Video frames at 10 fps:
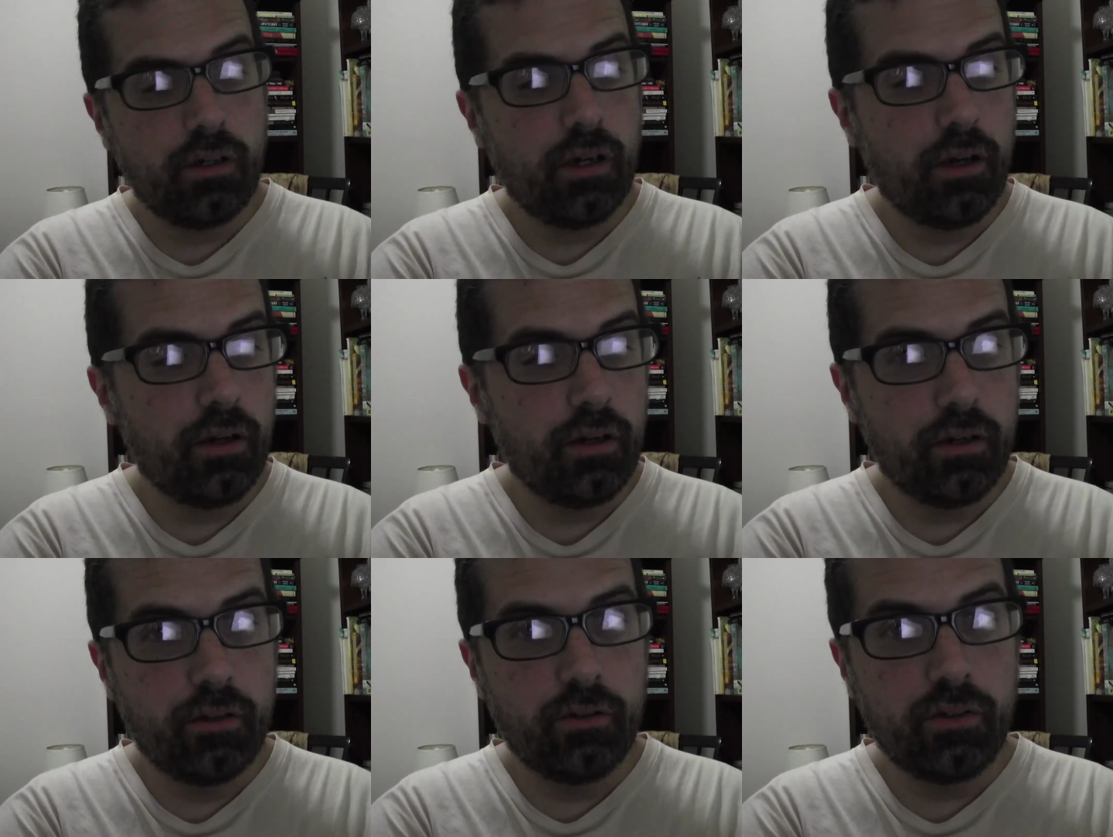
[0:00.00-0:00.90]

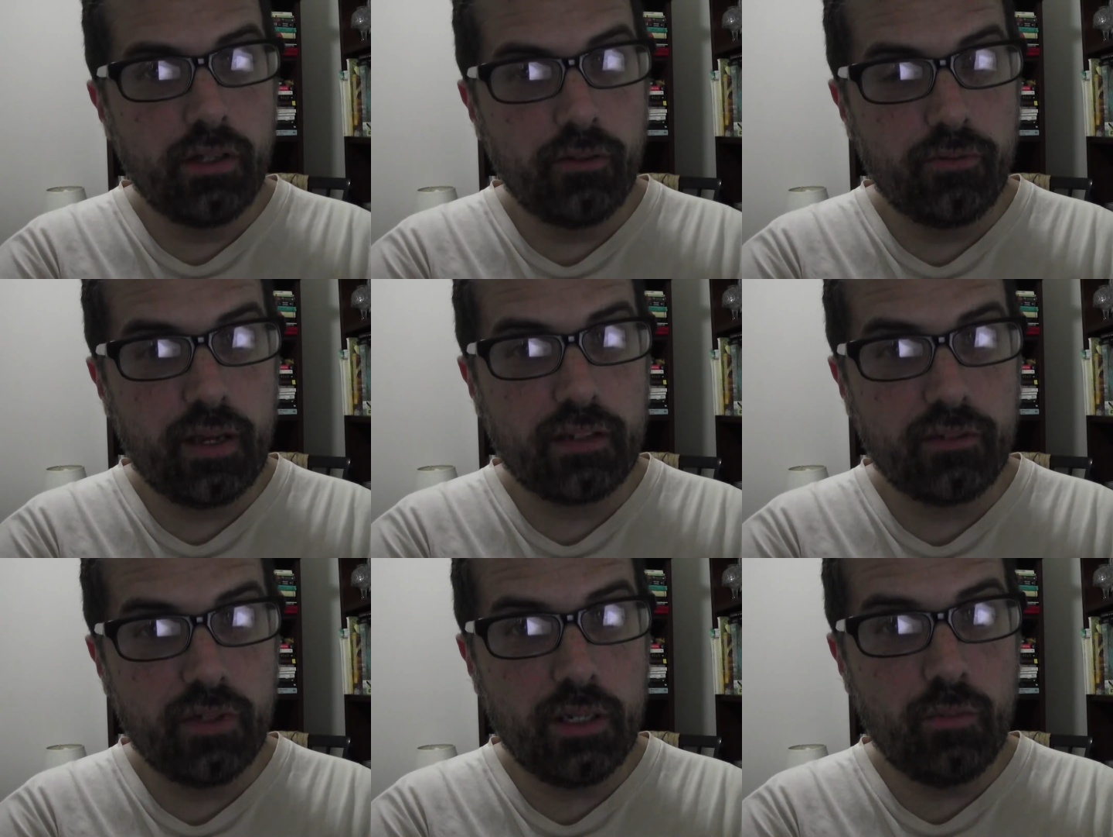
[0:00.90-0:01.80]

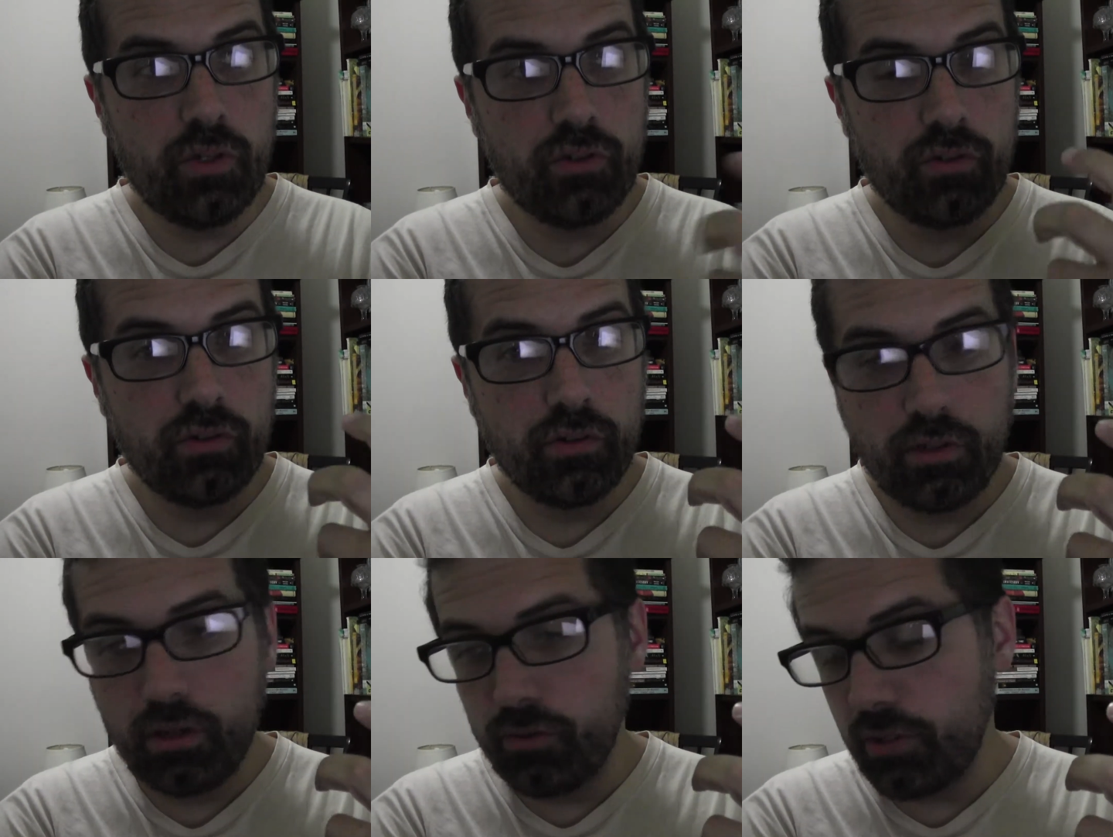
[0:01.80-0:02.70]
an image
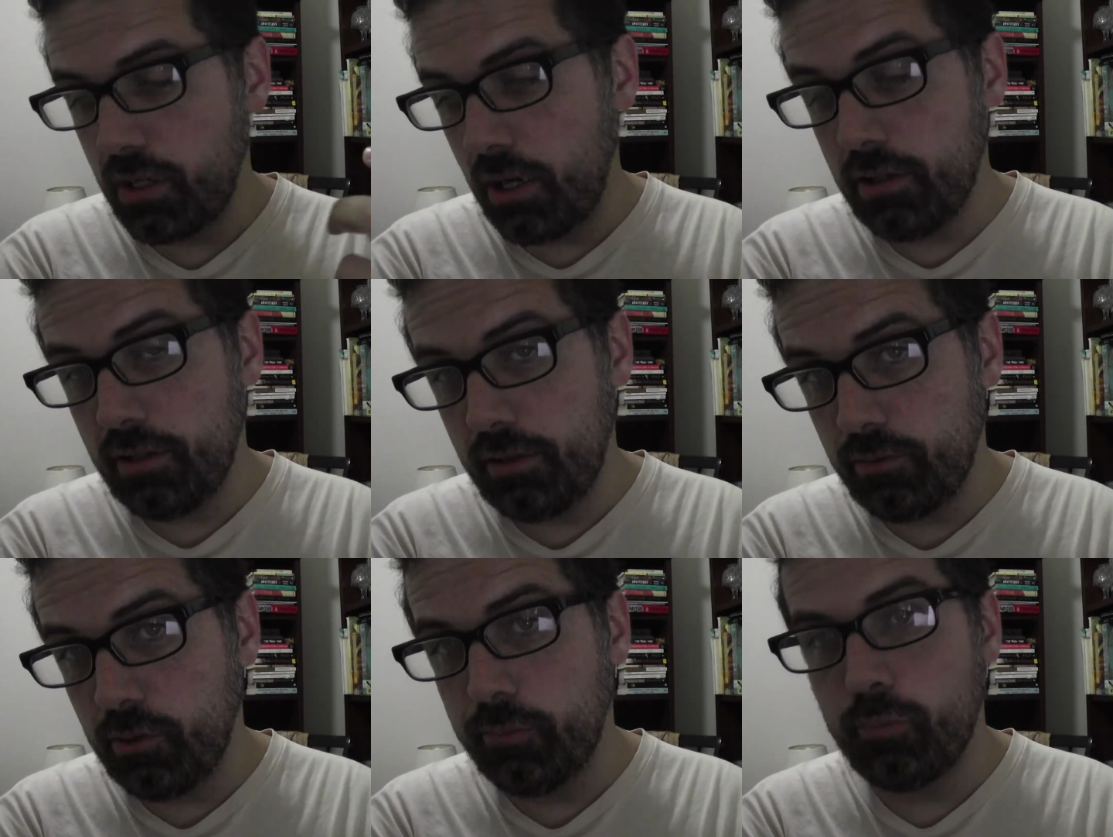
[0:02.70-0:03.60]
on the gut
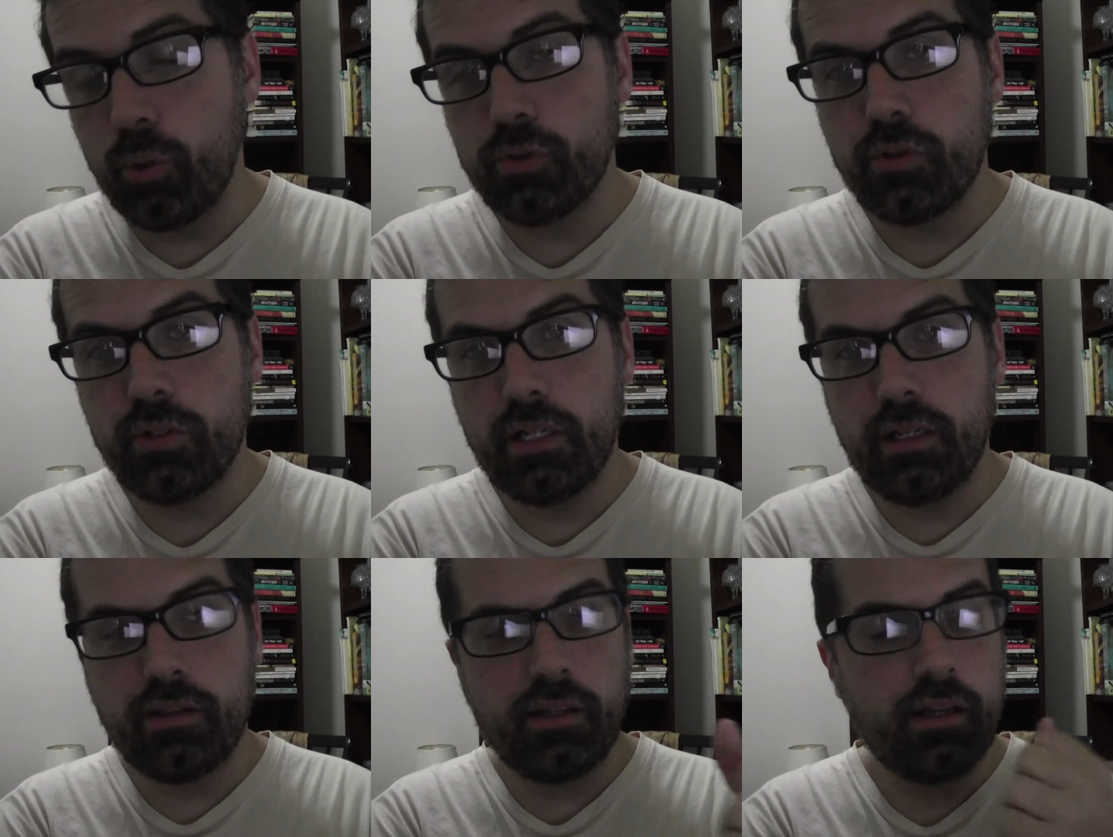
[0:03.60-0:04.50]
level more so than anything